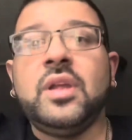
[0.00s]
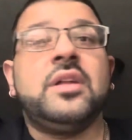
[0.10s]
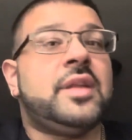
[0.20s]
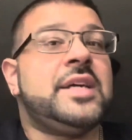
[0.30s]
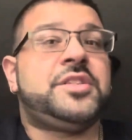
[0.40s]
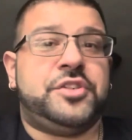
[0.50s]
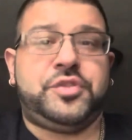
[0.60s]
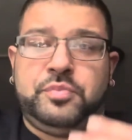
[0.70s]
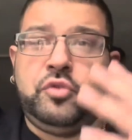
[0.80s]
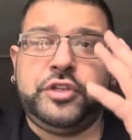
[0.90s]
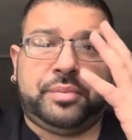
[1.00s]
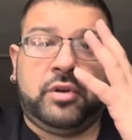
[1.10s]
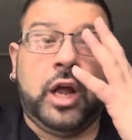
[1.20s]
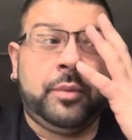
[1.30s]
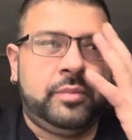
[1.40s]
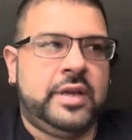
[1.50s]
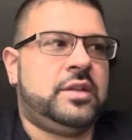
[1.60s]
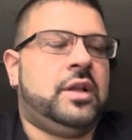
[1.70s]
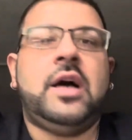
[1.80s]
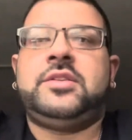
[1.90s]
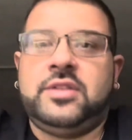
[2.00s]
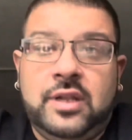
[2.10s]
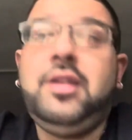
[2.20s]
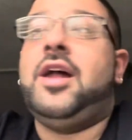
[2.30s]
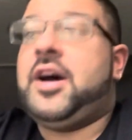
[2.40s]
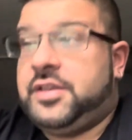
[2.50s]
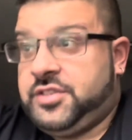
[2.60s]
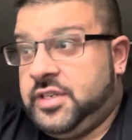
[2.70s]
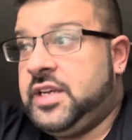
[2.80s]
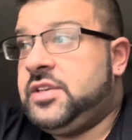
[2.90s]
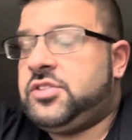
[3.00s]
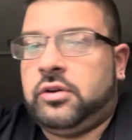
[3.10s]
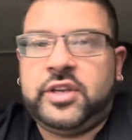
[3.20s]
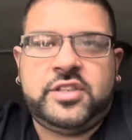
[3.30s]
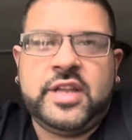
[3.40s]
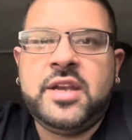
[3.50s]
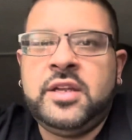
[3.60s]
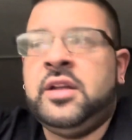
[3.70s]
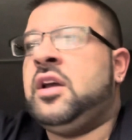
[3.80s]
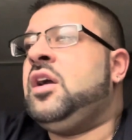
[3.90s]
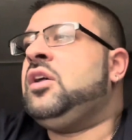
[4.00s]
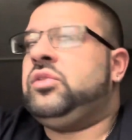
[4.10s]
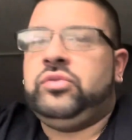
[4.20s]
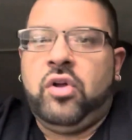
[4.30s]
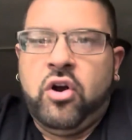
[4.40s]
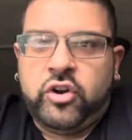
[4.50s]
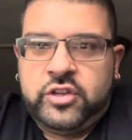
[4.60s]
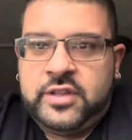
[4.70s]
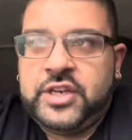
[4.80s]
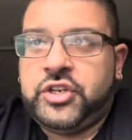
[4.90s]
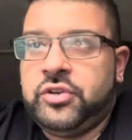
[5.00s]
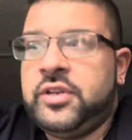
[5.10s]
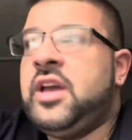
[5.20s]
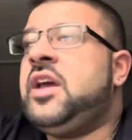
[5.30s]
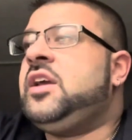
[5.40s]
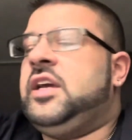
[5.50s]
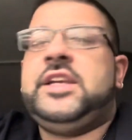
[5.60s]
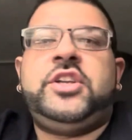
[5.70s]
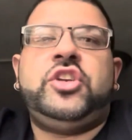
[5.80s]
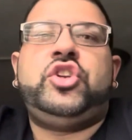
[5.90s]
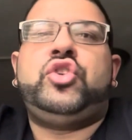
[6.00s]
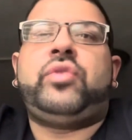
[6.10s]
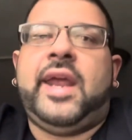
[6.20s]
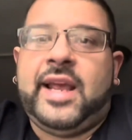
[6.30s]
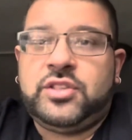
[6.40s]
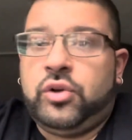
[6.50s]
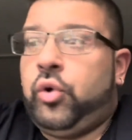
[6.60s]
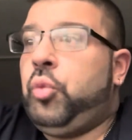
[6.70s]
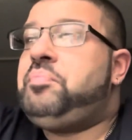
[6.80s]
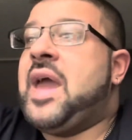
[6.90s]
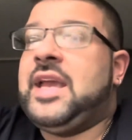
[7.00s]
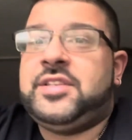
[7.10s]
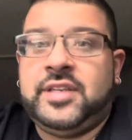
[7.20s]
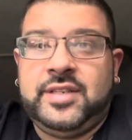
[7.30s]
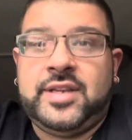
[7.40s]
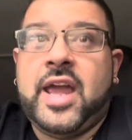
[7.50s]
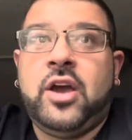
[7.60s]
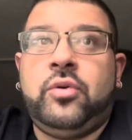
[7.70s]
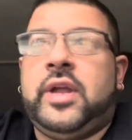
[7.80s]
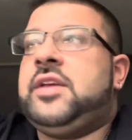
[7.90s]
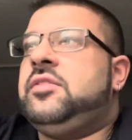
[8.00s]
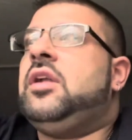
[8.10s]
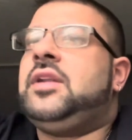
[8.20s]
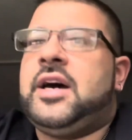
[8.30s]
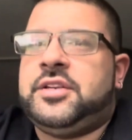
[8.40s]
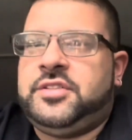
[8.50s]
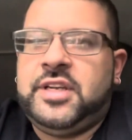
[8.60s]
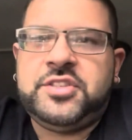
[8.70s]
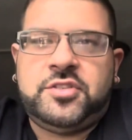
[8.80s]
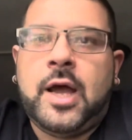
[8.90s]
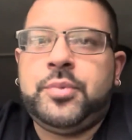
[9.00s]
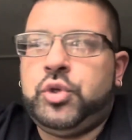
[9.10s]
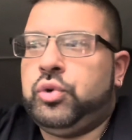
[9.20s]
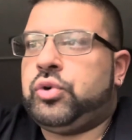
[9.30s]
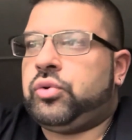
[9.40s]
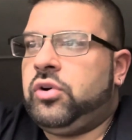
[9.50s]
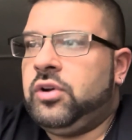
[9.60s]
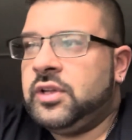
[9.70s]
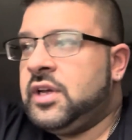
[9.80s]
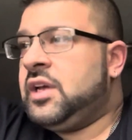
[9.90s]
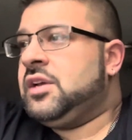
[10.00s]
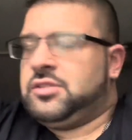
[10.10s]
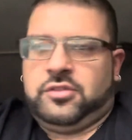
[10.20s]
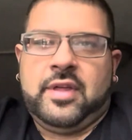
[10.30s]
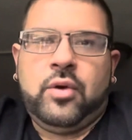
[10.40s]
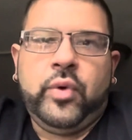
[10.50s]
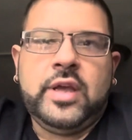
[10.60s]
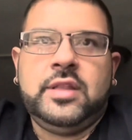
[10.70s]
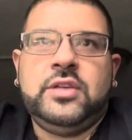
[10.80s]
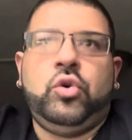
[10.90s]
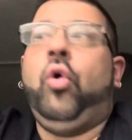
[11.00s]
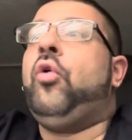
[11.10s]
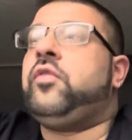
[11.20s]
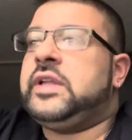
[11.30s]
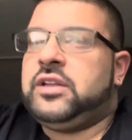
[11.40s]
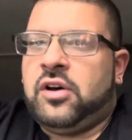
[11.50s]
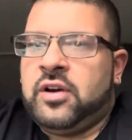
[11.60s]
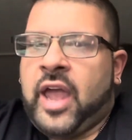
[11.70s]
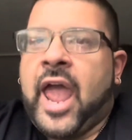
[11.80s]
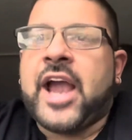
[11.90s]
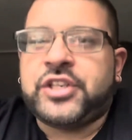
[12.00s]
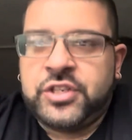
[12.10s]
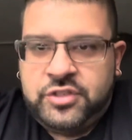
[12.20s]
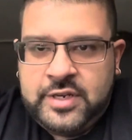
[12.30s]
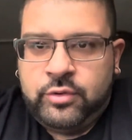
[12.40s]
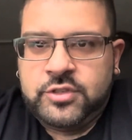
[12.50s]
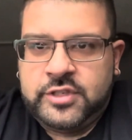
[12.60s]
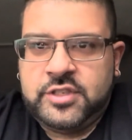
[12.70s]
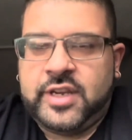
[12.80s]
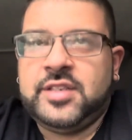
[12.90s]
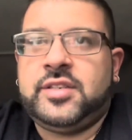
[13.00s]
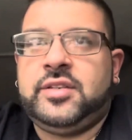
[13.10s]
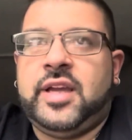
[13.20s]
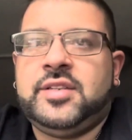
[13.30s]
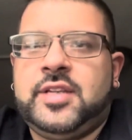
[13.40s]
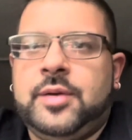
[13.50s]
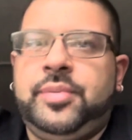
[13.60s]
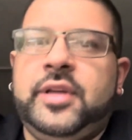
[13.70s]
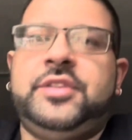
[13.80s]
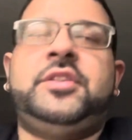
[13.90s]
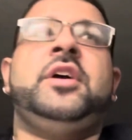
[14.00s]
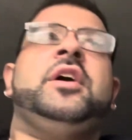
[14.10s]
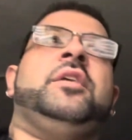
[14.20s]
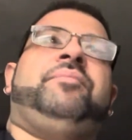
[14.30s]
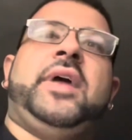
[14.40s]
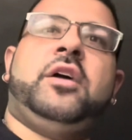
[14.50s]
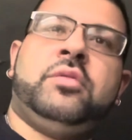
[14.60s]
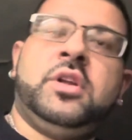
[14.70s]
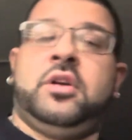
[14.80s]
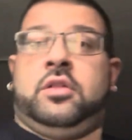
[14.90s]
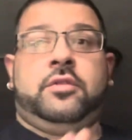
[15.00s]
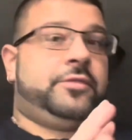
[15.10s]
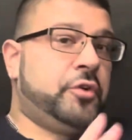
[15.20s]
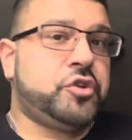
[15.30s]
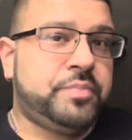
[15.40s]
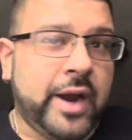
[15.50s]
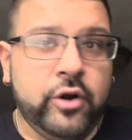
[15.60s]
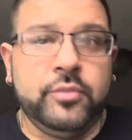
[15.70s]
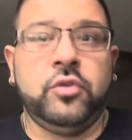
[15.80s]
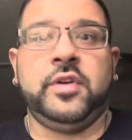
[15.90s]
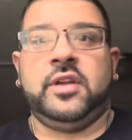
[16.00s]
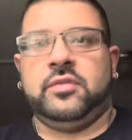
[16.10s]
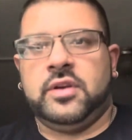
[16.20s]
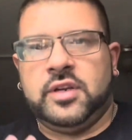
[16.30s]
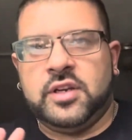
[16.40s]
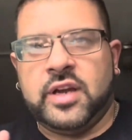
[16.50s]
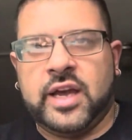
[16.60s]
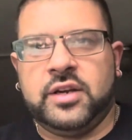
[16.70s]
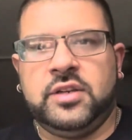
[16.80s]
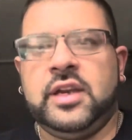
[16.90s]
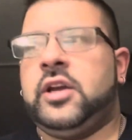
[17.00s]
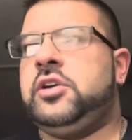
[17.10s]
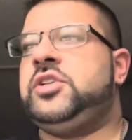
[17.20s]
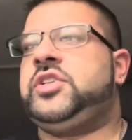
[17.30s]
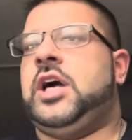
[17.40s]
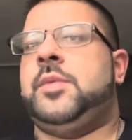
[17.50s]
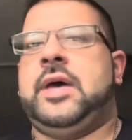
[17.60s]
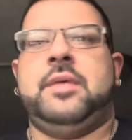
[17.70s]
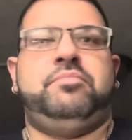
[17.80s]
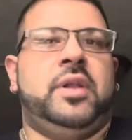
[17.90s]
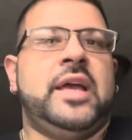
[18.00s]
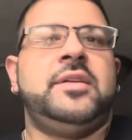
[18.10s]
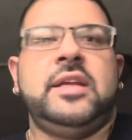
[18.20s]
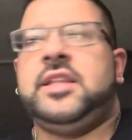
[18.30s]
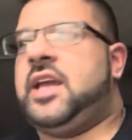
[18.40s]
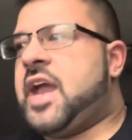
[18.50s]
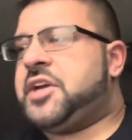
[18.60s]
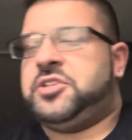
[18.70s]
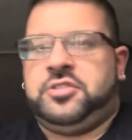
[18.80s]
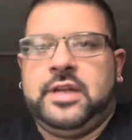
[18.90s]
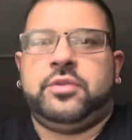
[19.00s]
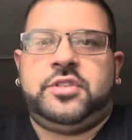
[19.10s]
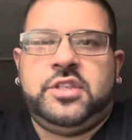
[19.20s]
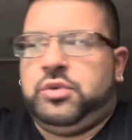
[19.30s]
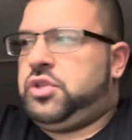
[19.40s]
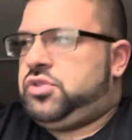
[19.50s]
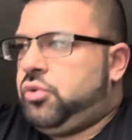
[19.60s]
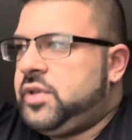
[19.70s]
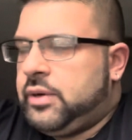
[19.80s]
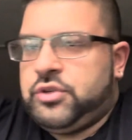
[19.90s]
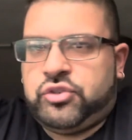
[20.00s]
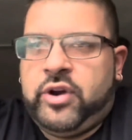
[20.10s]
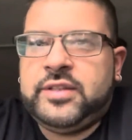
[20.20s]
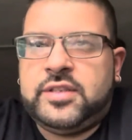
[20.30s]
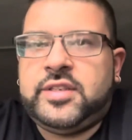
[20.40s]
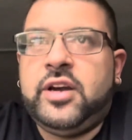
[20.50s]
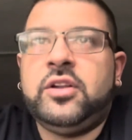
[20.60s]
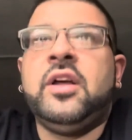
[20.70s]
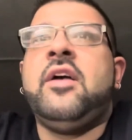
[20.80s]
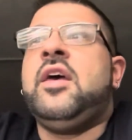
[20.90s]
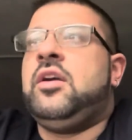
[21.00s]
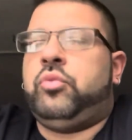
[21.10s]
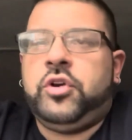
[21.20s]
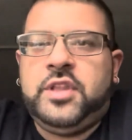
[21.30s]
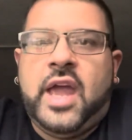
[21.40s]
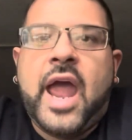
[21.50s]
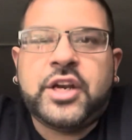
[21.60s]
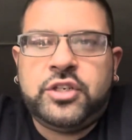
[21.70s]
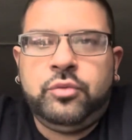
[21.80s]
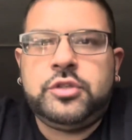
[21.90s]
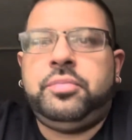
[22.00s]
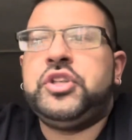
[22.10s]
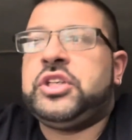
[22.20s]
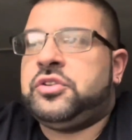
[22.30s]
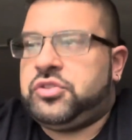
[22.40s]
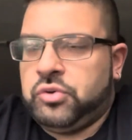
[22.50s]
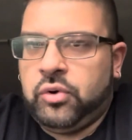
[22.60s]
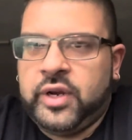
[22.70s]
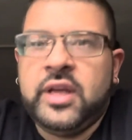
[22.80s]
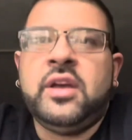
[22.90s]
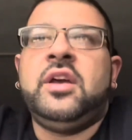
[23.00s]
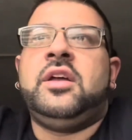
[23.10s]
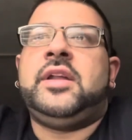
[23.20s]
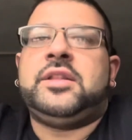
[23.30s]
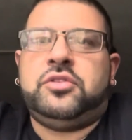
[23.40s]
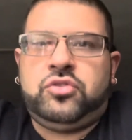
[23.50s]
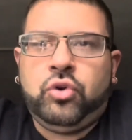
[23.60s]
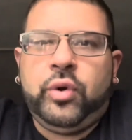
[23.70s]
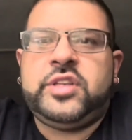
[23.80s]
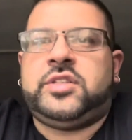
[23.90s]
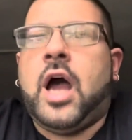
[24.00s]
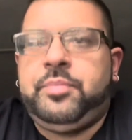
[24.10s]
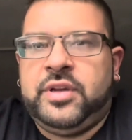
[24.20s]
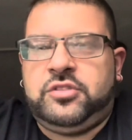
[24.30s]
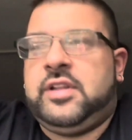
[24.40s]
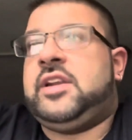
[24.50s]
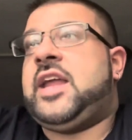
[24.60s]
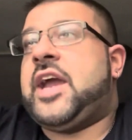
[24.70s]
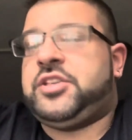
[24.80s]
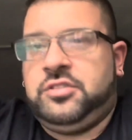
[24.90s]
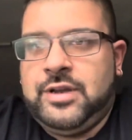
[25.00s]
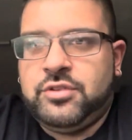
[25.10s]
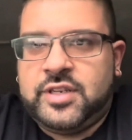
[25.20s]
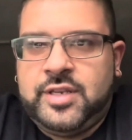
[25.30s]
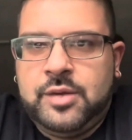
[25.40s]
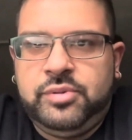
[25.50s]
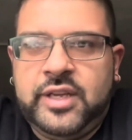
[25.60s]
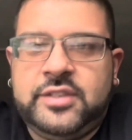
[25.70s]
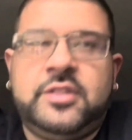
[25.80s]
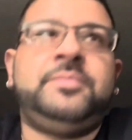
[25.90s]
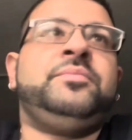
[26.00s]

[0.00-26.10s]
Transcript: That's this movie's problem. A lot of scenes are extended longer than they should, and it just drags the whole pacing down. And a lot of scenes stop to a crawl, so that way these overly long action sequences can take place. Now, the first pirate movie did a good job at blending the action sequences with the story that it was trying to tell, where the action was pushing the story, not the story stopping so that an action sequence could take place.